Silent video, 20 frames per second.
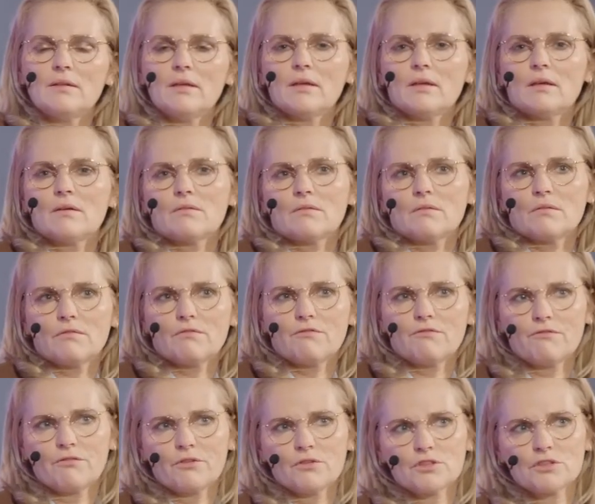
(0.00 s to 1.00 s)
think,
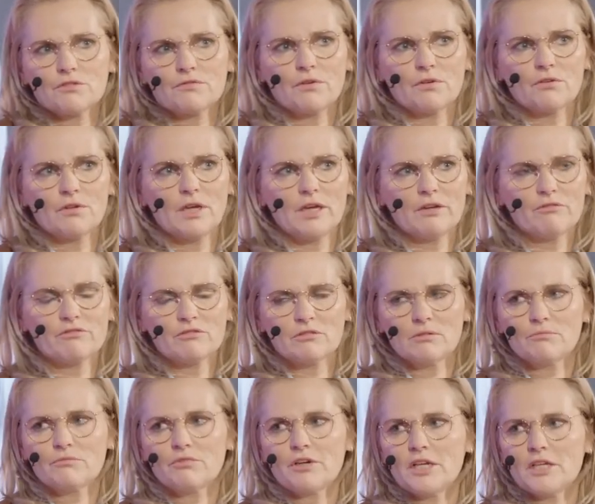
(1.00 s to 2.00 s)
first of all, you have to
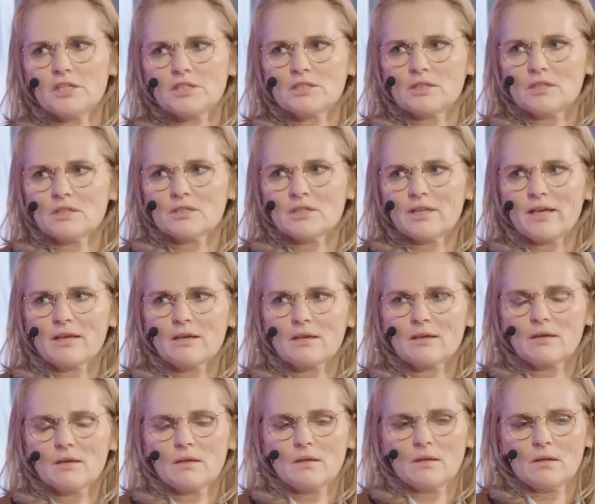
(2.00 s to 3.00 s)
embrace it.
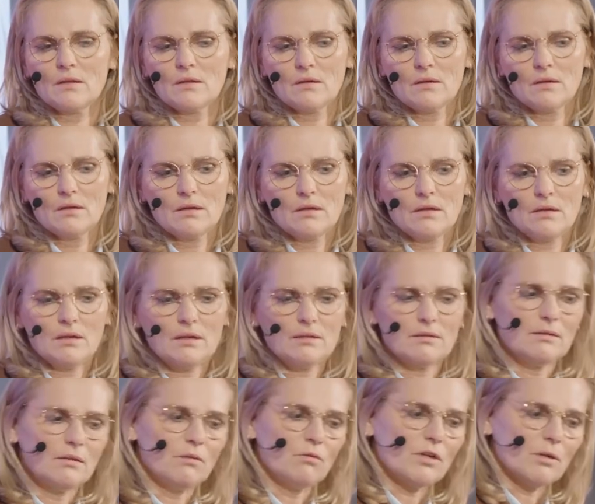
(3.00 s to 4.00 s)
Like,
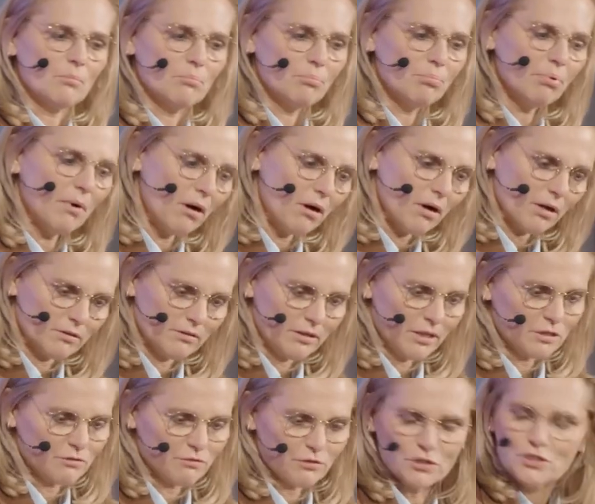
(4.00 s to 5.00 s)
you can park
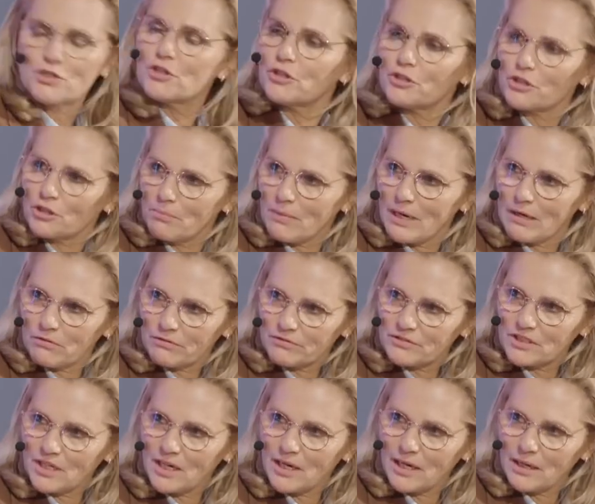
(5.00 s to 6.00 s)
things for a certain amount
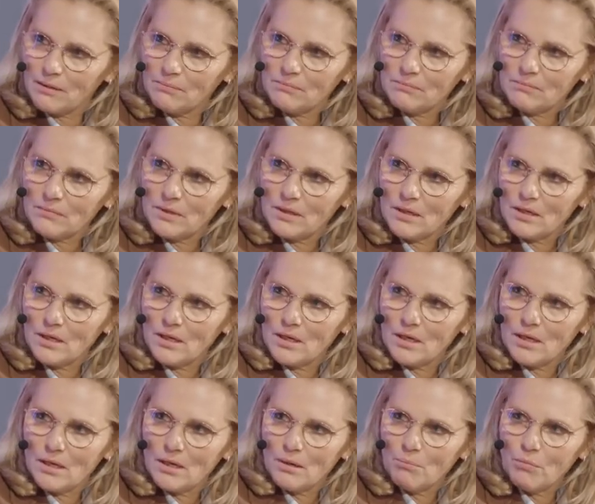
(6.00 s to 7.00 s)
of time,
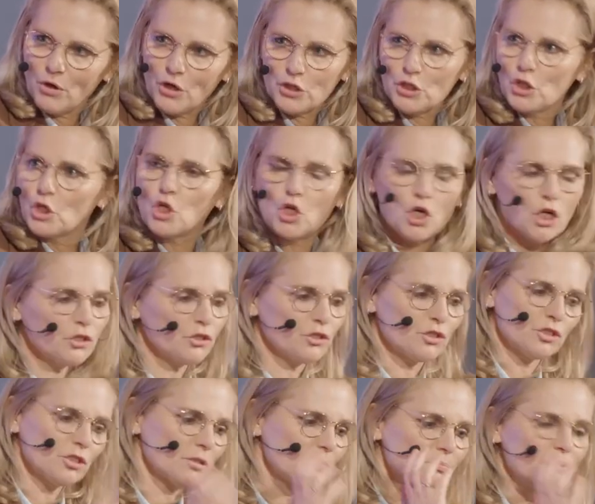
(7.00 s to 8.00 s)
but you can't
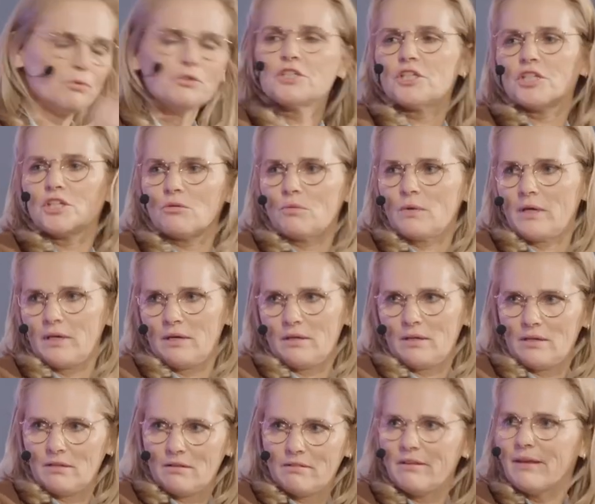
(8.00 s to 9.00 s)
just push it away
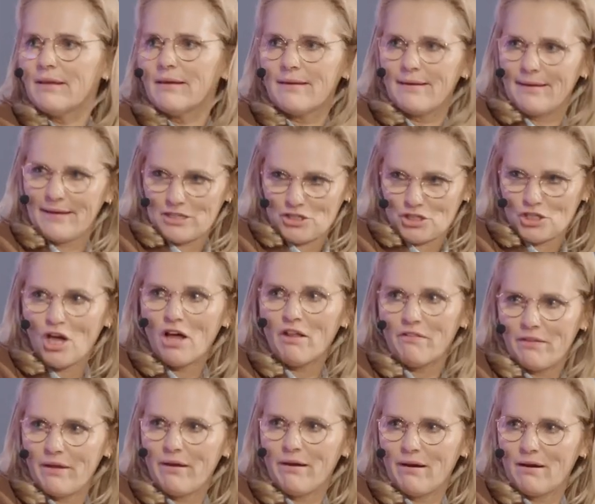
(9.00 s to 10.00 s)
and thinking it's
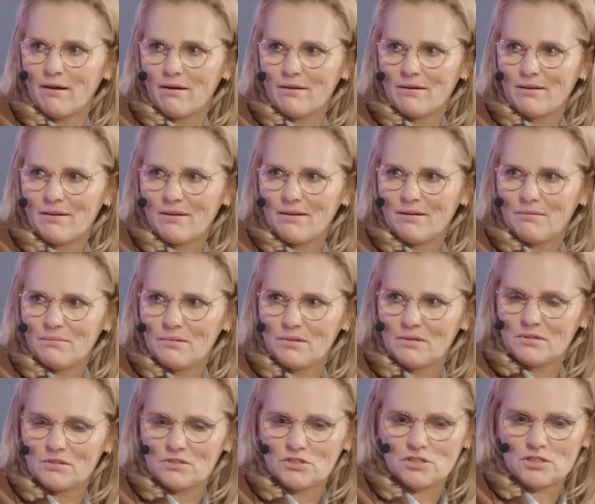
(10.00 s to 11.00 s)
not there.
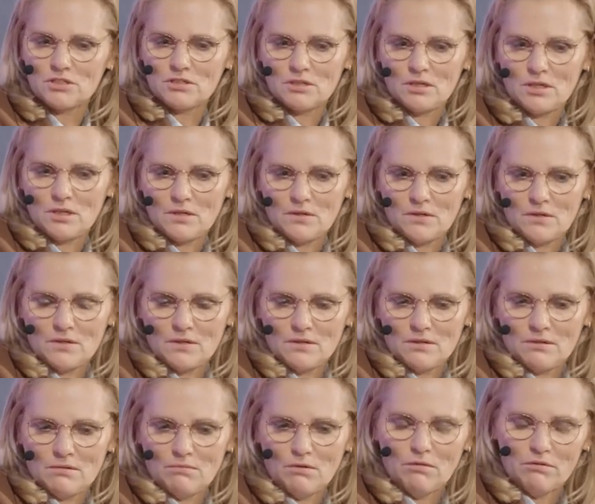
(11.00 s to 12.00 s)
Because,
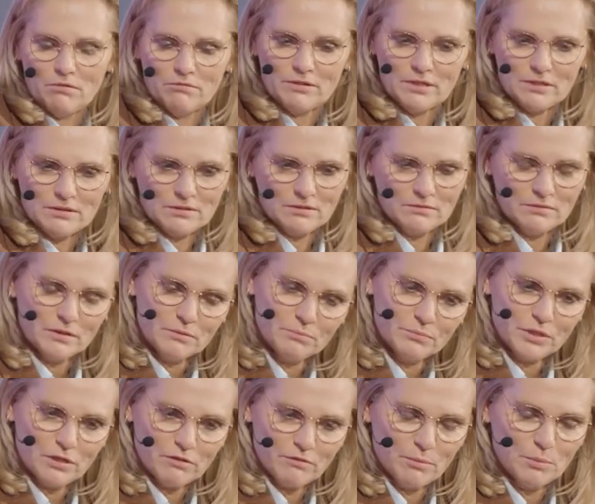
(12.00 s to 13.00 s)
well, I
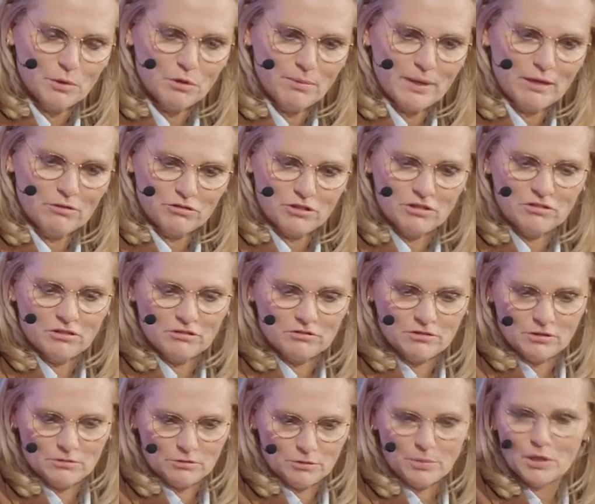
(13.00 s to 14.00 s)
read part of a book about
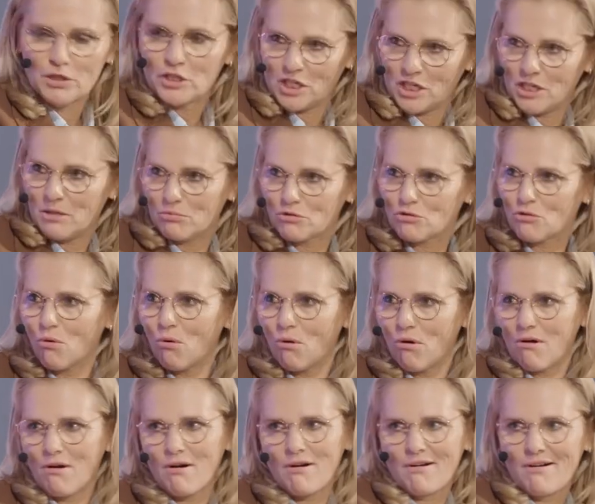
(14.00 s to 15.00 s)
it, the body keeps
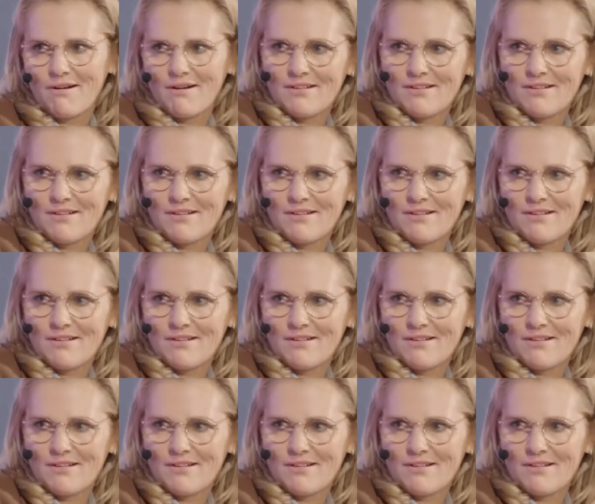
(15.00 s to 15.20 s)
score.